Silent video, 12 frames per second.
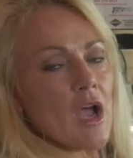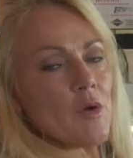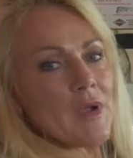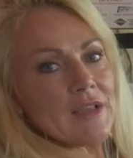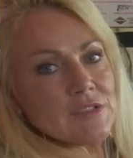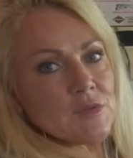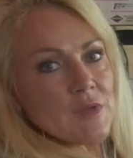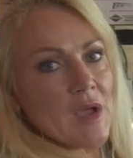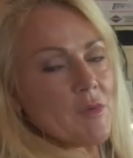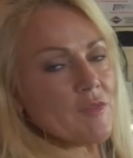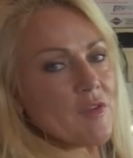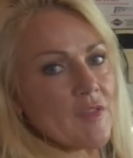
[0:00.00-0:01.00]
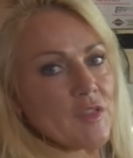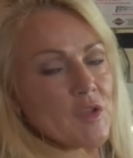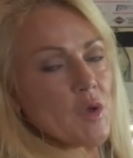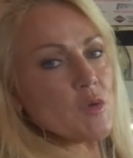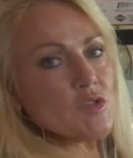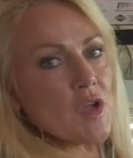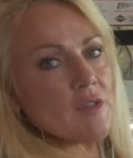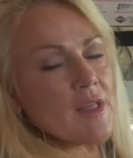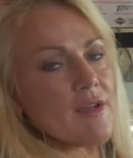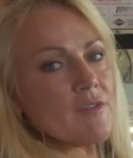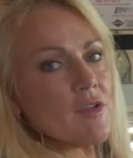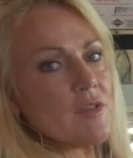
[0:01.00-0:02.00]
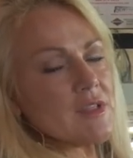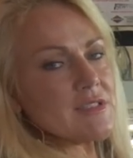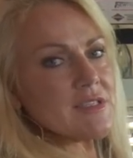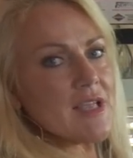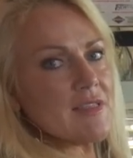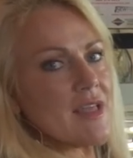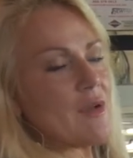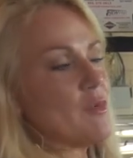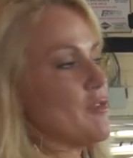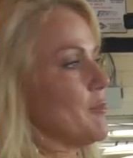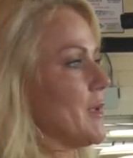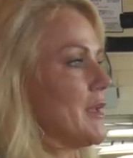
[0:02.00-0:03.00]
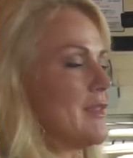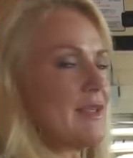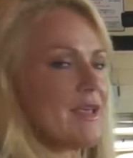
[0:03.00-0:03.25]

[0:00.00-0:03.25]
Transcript: All right, so now we've got the coach all level. Let's say that we've been at